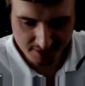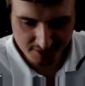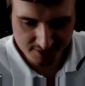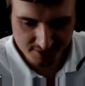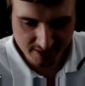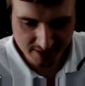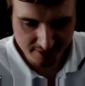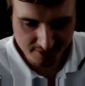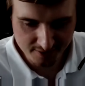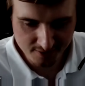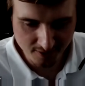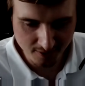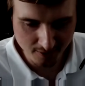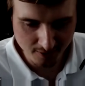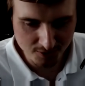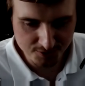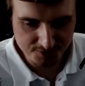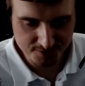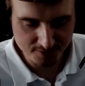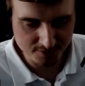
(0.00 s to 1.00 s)
is like, you know,
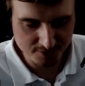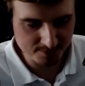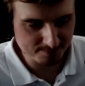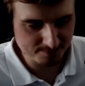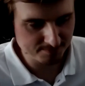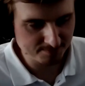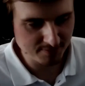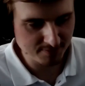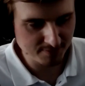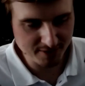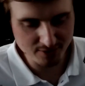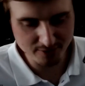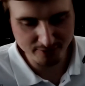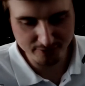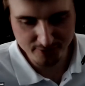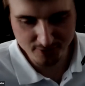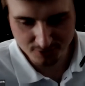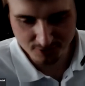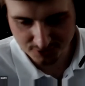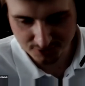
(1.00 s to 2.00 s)
also maybe the
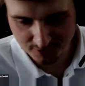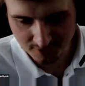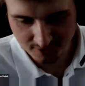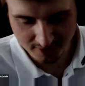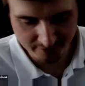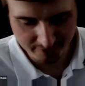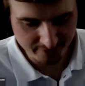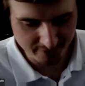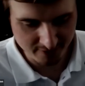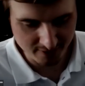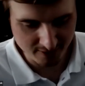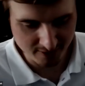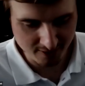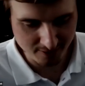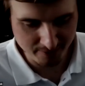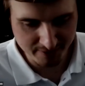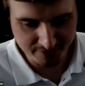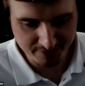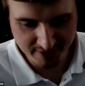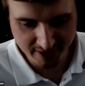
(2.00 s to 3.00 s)
future of uh,
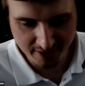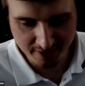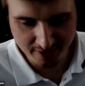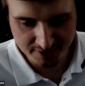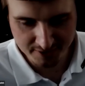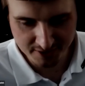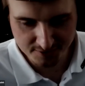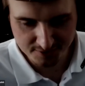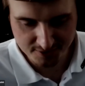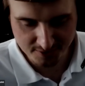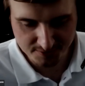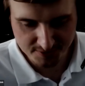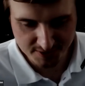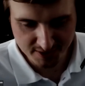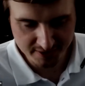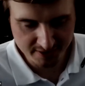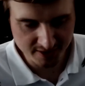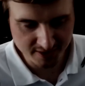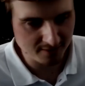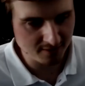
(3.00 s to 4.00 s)
when decoding some
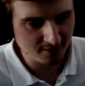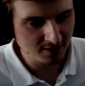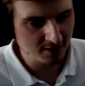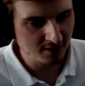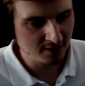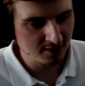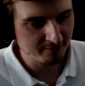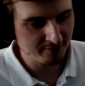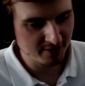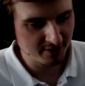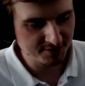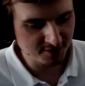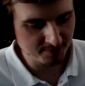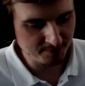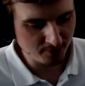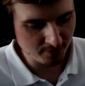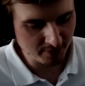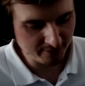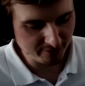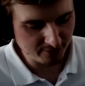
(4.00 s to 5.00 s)
signal. For
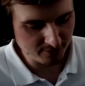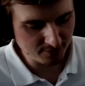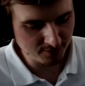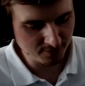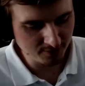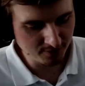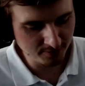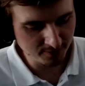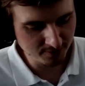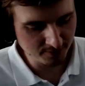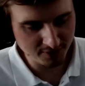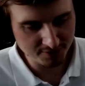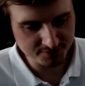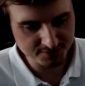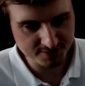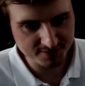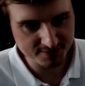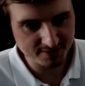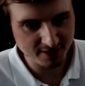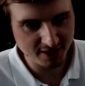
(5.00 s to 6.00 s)
example, if you're not
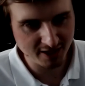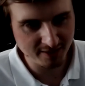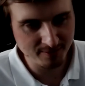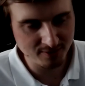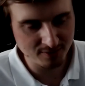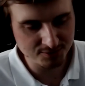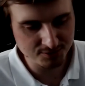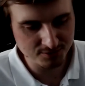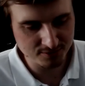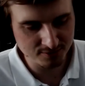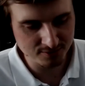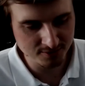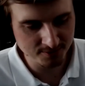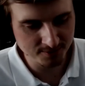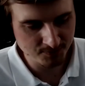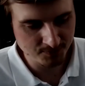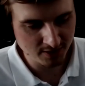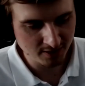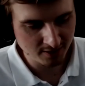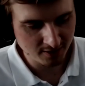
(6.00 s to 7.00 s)
able to
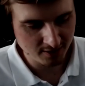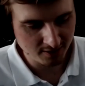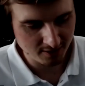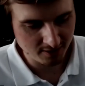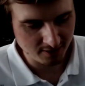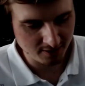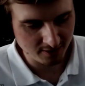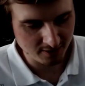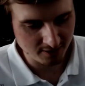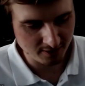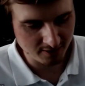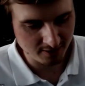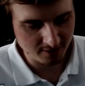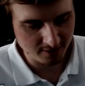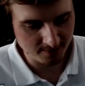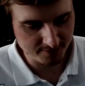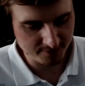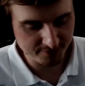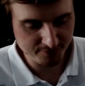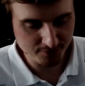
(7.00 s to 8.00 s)
uh,
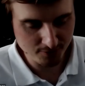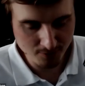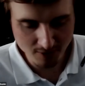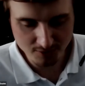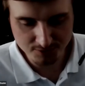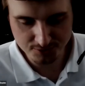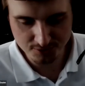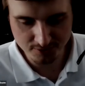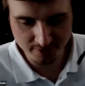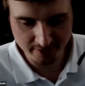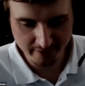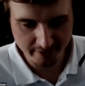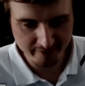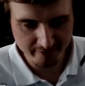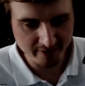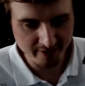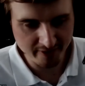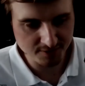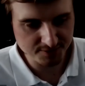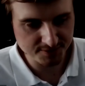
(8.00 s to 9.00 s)
if you want to uh,
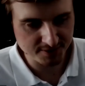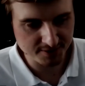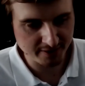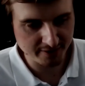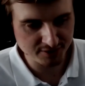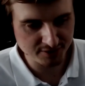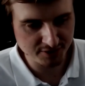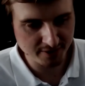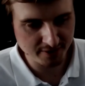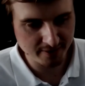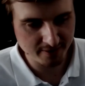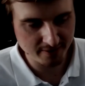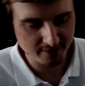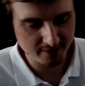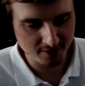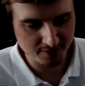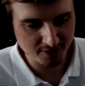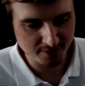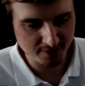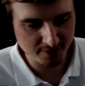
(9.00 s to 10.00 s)
reverse uh, engineer
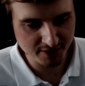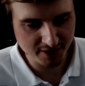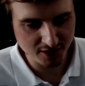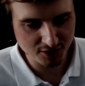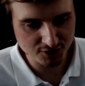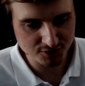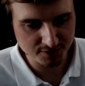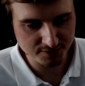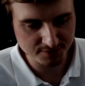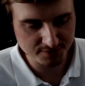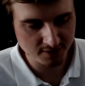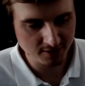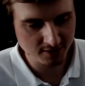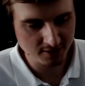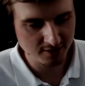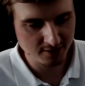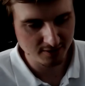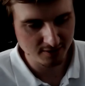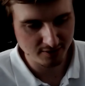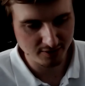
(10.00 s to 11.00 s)
communication,
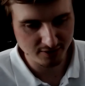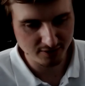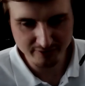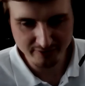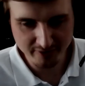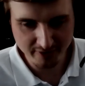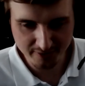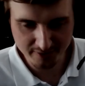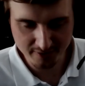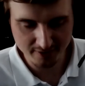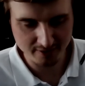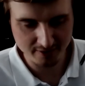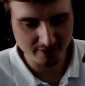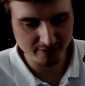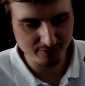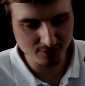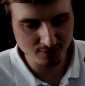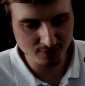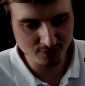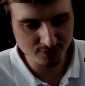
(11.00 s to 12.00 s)
even
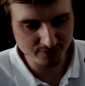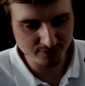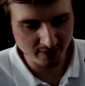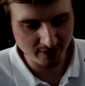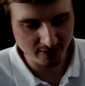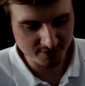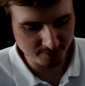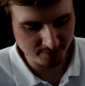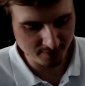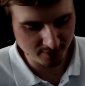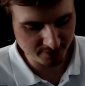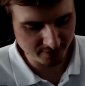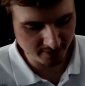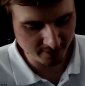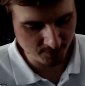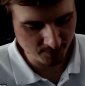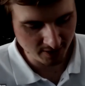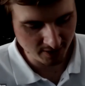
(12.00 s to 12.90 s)
if you use, for example, the,